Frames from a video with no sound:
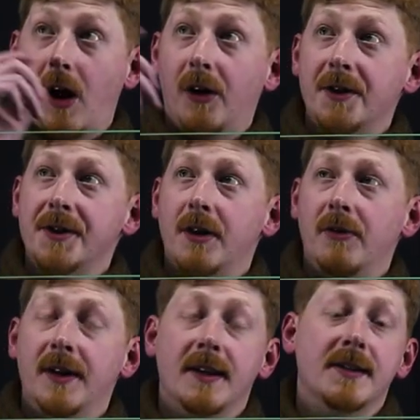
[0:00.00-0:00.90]

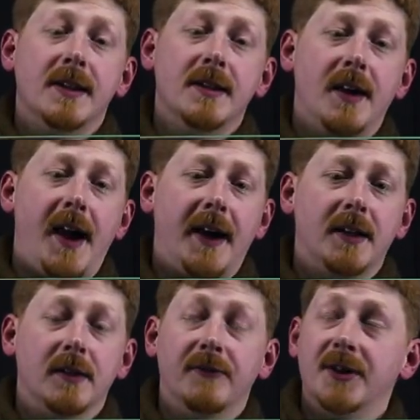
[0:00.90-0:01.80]
Also, it is
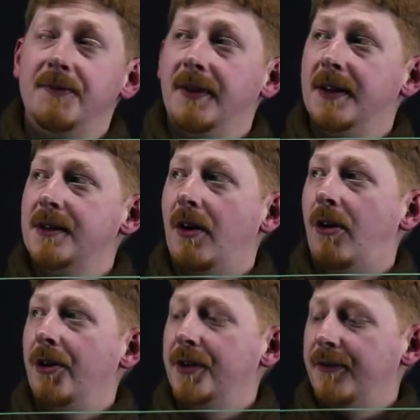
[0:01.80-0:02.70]
interactive, which means
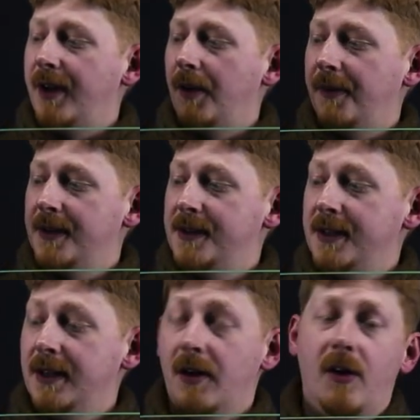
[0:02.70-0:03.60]
all your developers
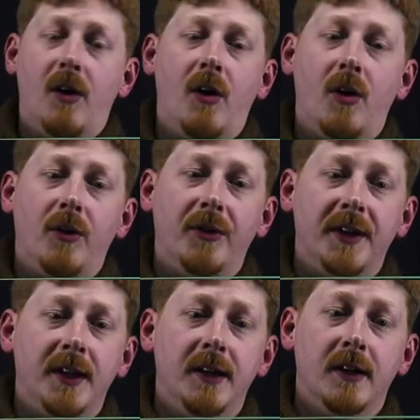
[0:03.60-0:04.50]
see all
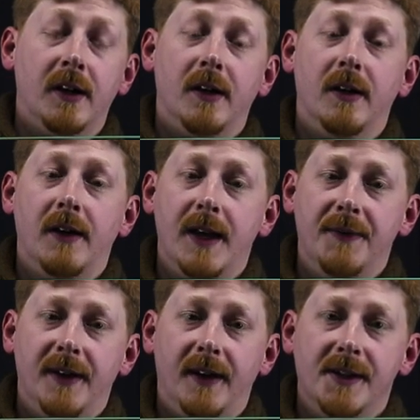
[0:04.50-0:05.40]
the
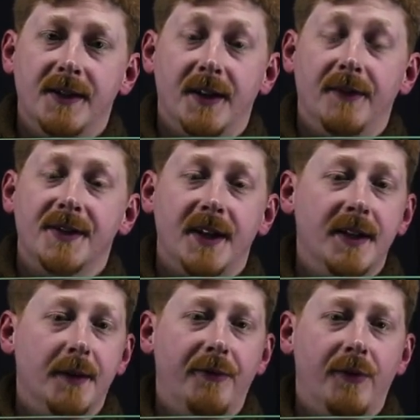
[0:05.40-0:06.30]
APIs that they've
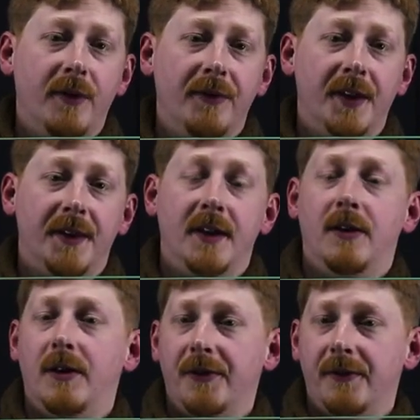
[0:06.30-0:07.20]
signed up for, that they're
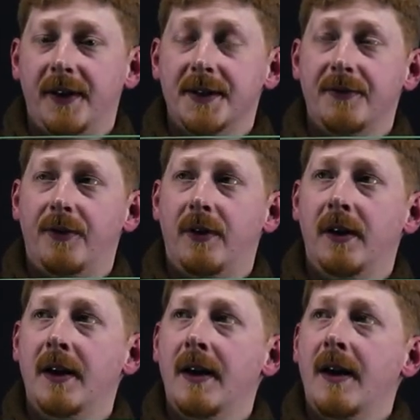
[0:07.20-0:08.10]
authorized
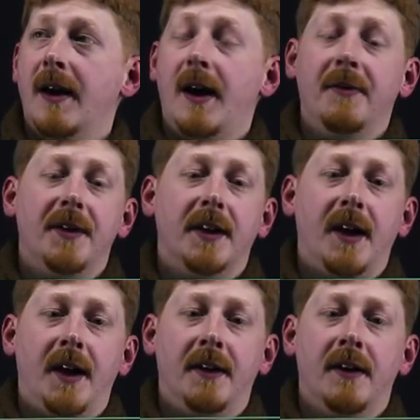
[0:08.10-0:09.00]
for, and they
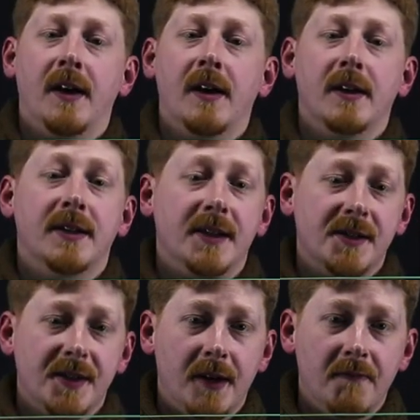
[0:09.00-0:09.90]
can
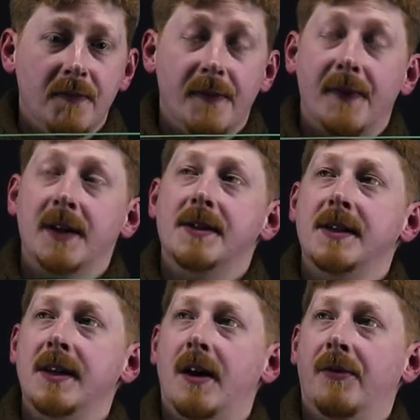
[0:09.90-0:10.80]
test them and
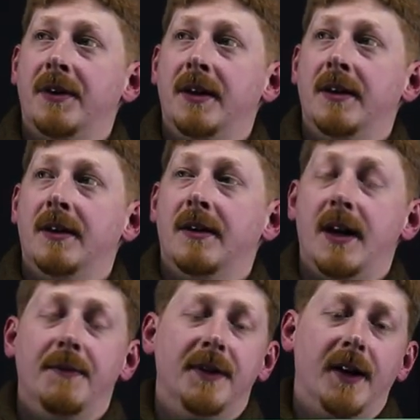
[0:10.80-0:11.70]
see how the
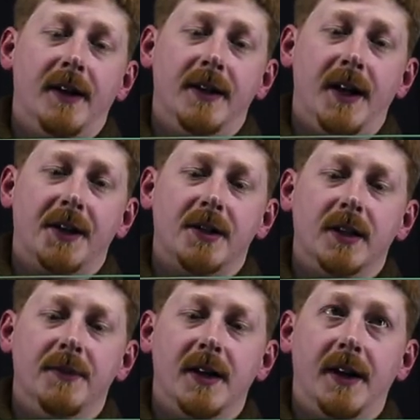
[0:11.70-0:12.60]
API actually
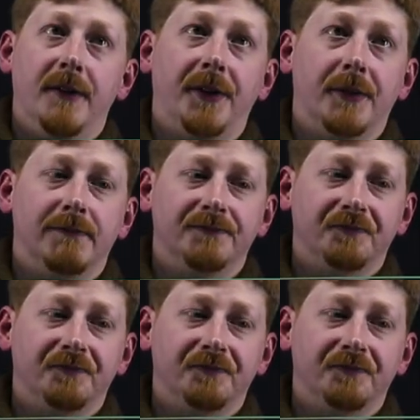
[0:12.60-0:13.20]
behaves.